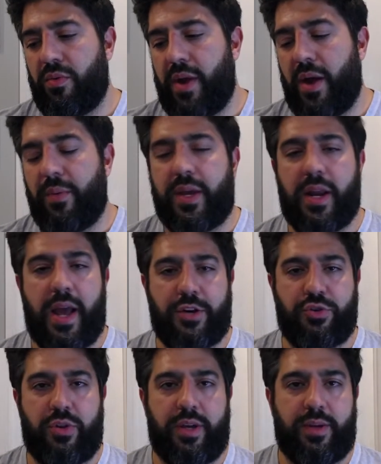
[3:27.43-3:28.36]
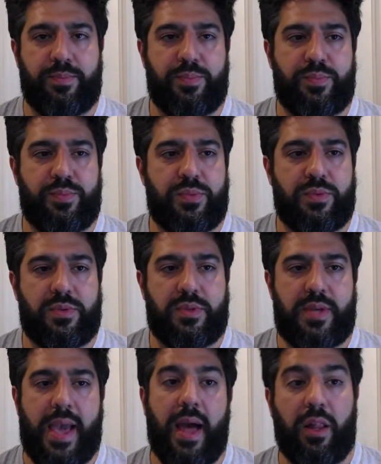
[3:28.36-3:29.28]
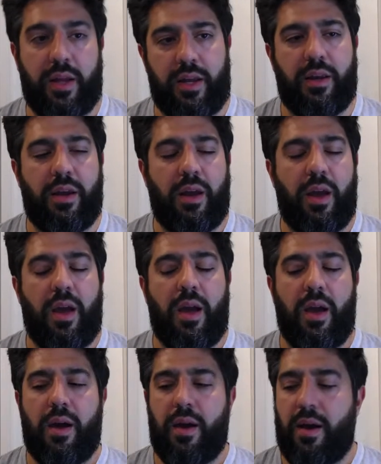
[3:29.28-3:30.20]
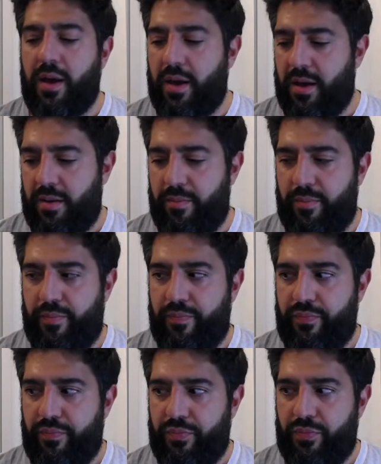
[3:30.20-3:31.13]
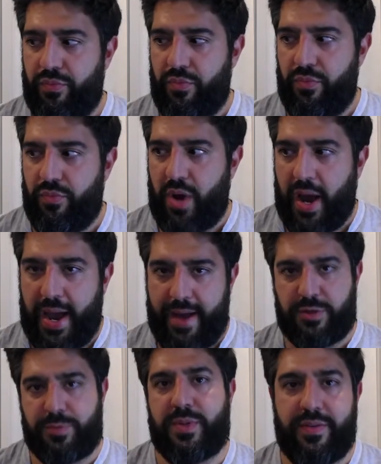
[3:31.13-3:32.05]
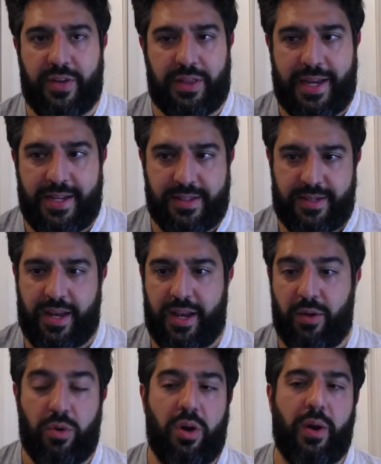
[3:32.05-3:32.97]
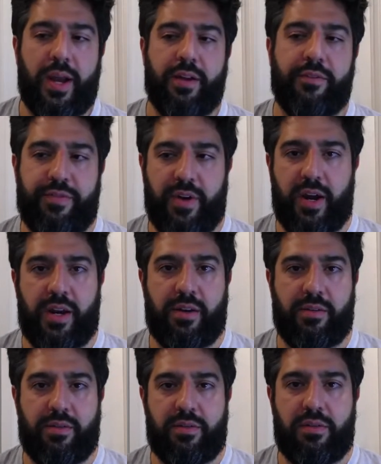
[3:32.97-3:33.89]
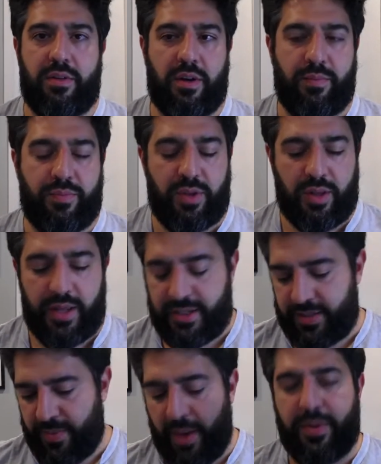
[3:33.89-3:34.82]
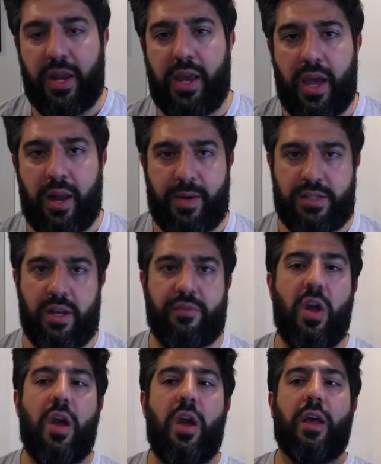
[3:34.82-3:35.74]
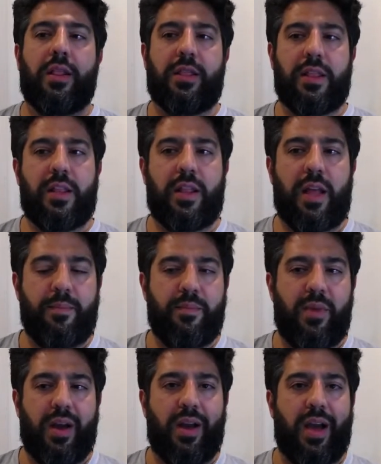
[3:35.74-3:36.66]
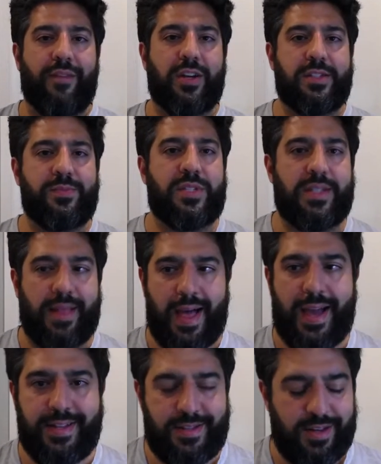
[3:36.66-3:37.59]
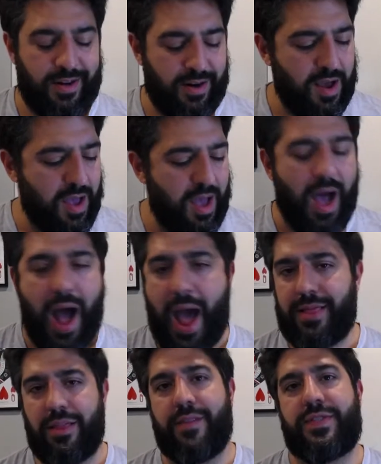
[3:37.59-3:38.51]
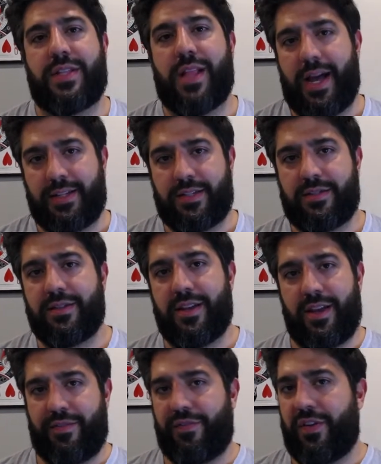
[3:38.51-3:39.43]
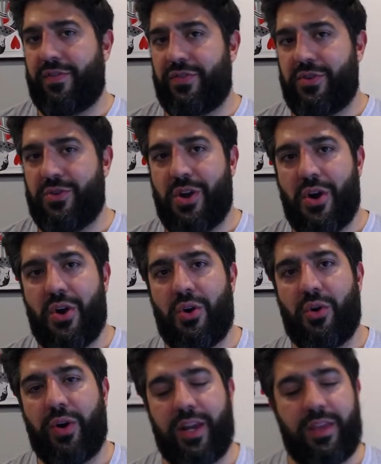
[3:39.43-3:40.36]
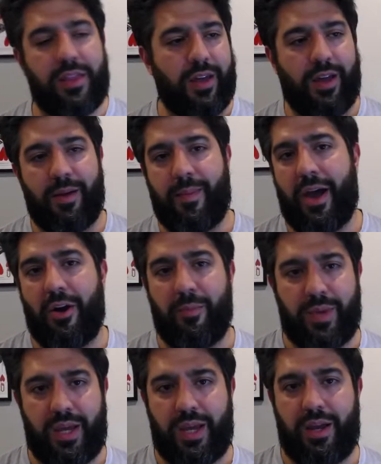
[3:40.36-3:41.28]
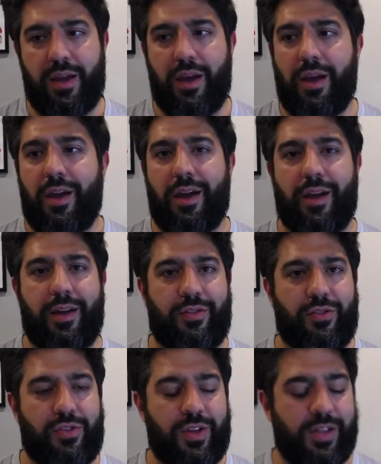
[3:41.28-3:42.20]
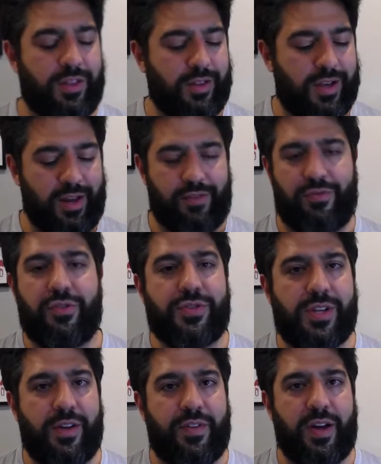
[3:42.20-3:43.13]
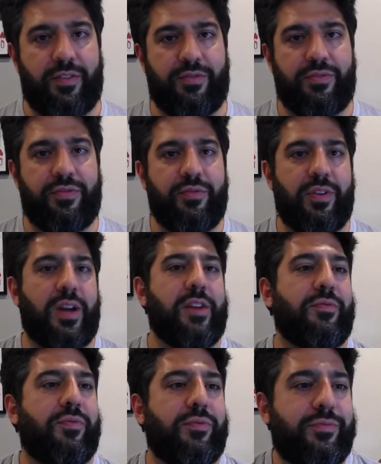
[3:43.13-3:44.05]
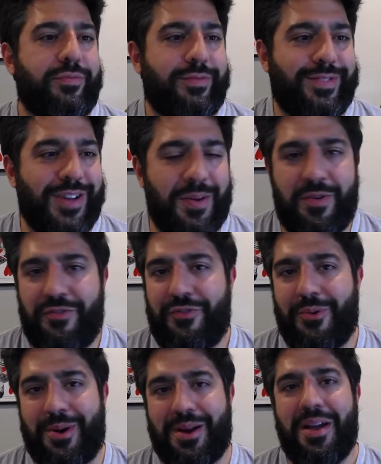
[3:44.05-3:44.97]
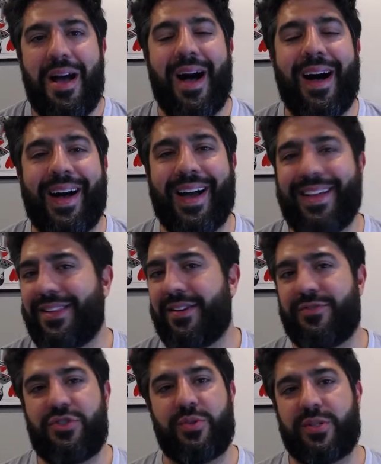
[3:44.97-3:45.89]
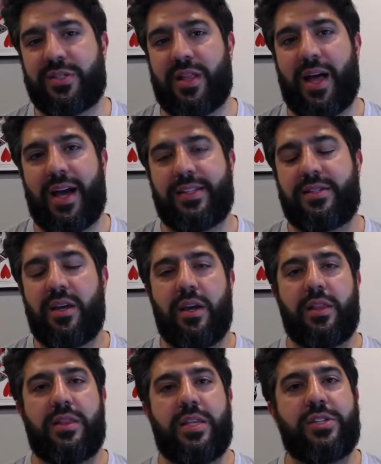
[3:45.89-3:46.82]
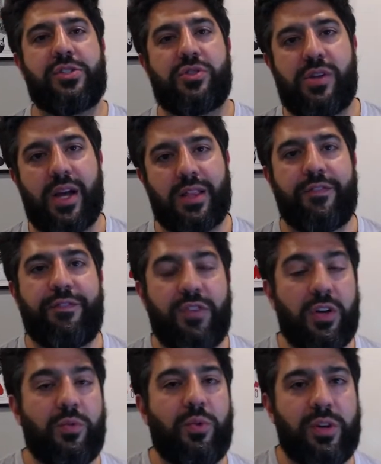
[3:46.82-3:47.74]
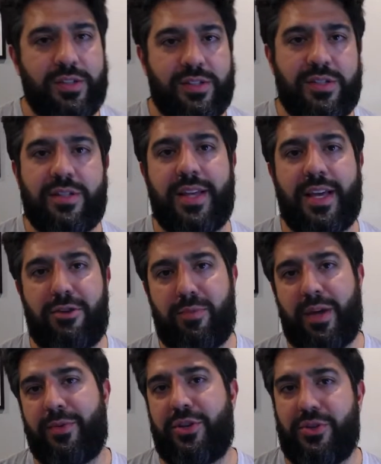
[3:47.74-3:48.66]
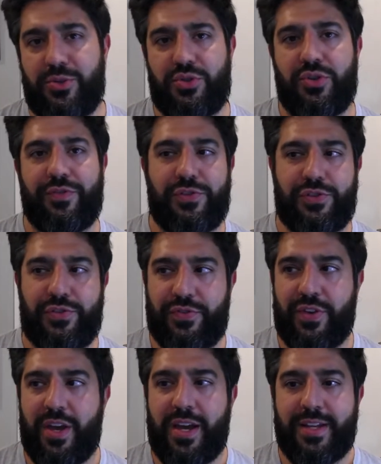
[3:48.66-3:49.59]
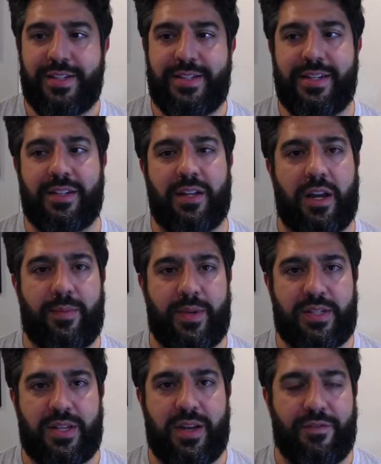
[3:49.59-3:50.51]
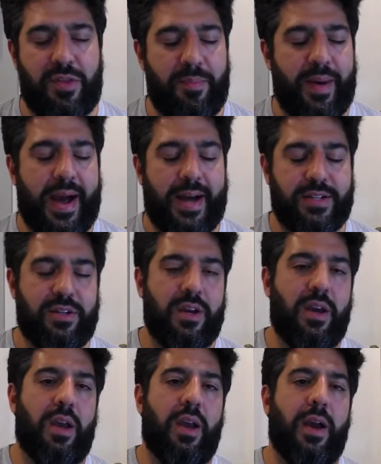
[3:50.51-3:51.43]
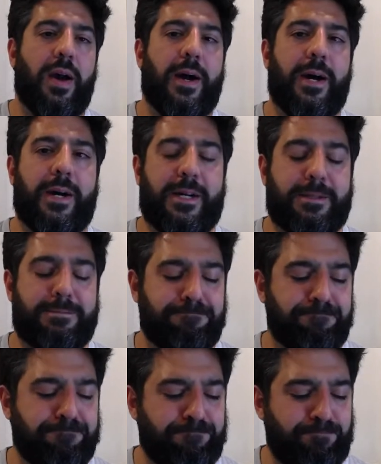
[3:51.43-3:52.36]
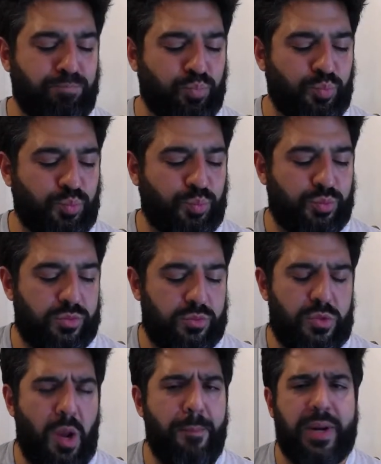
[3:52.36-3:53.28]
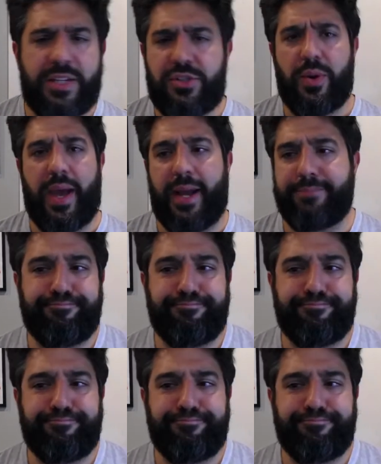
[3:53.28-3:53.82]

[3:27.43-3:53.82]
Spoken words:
we can actually tell it. I have a specific latency, and it will go ahead and find the latency. I'm getting ahead of myself. I've got some slides here. I love slides. If you know anything about me and kind of the stuff I've done before, I love doing slides. These are not the fun ones that you may be used to if you've seen a lot of my stuff in the past. But it's okay.